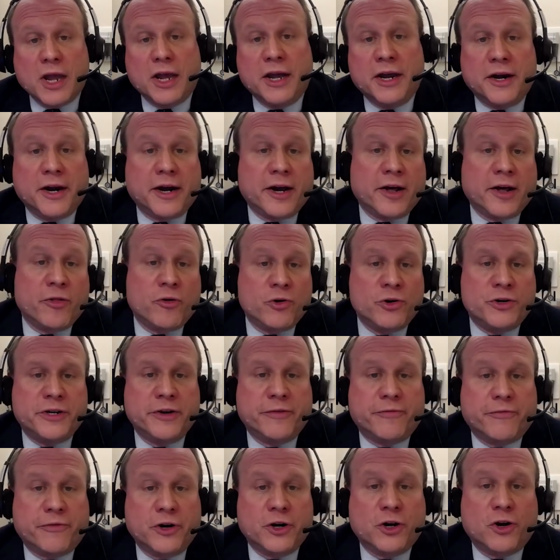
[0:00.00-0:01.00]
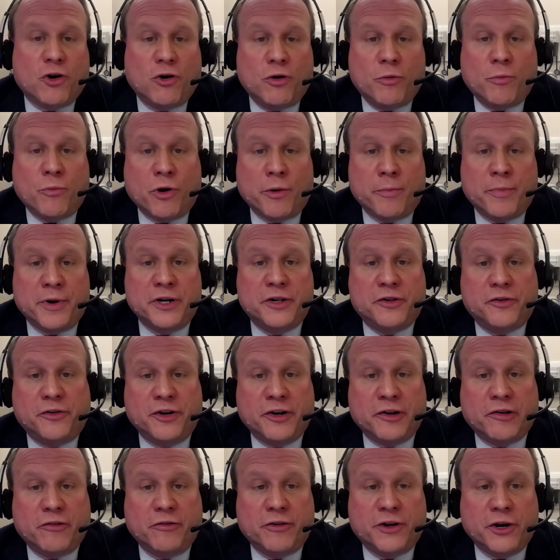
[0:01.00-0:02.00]
and other different comorbid
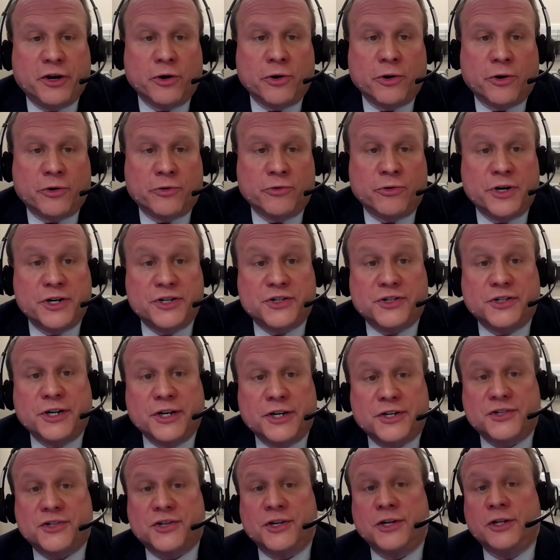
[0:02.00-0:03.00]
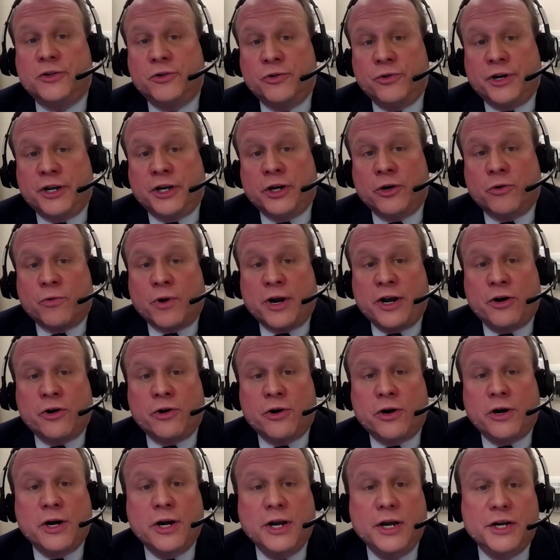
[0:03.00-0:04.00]
clinical characteristics, including
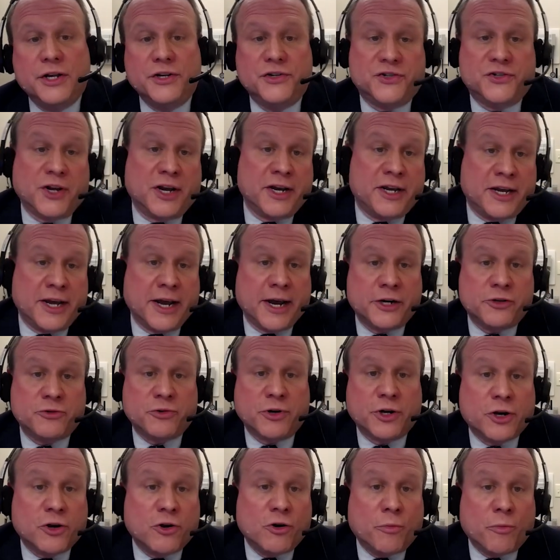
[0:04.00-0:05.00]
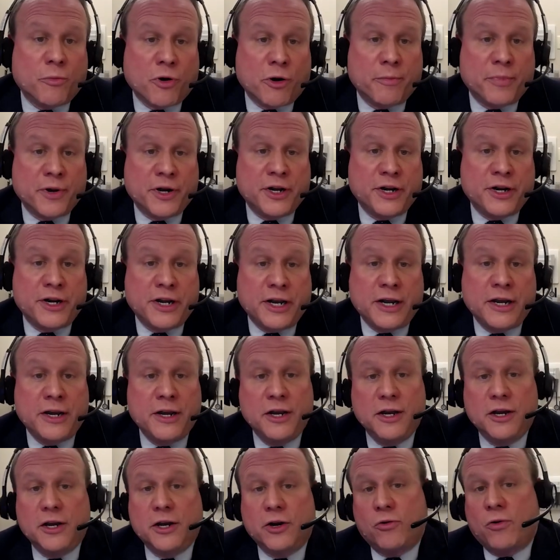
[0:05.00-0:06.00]
greater psychiatric comorbidity,
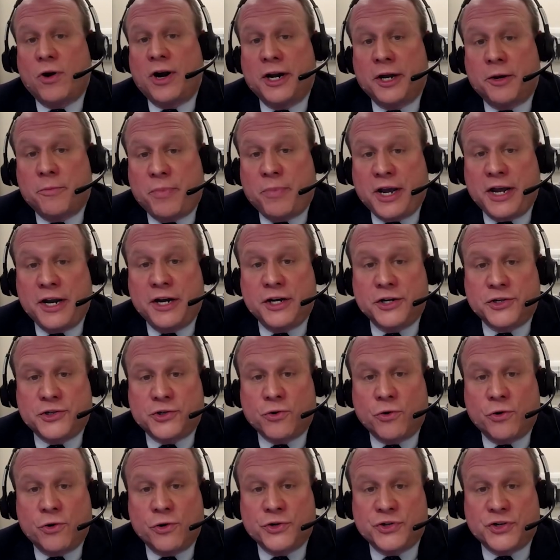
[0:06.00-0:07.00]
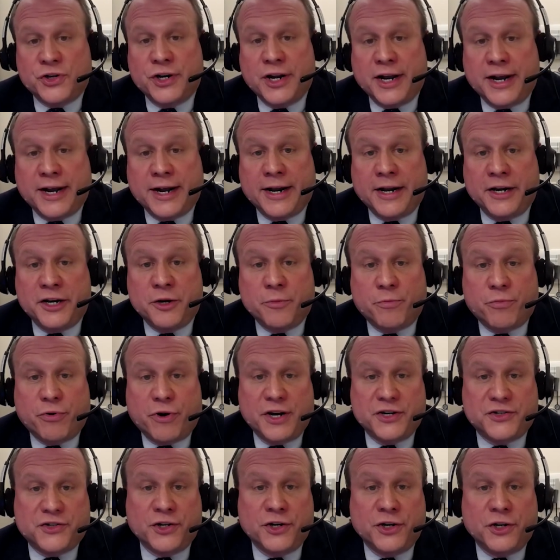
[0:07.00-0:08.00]
chronic pain disorders, and
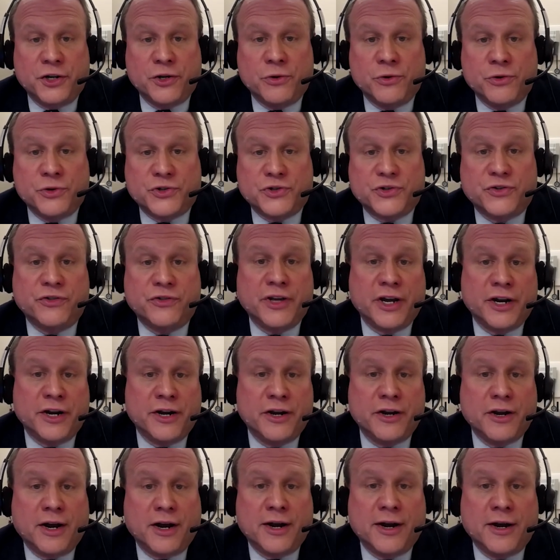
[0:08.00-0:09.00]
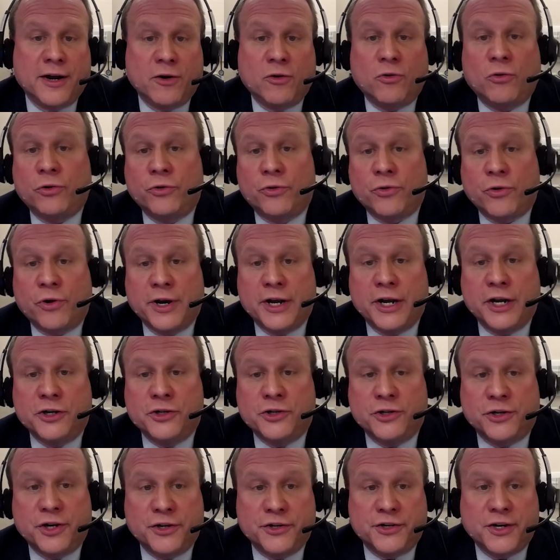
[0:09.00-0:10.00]
antidepressant use than
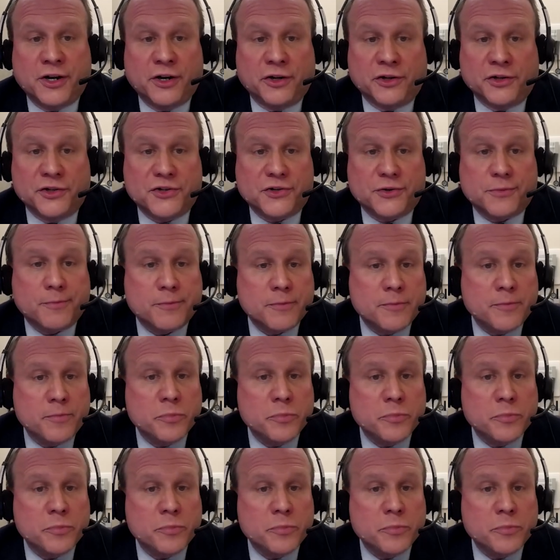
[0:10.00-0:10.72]
older-aged adults.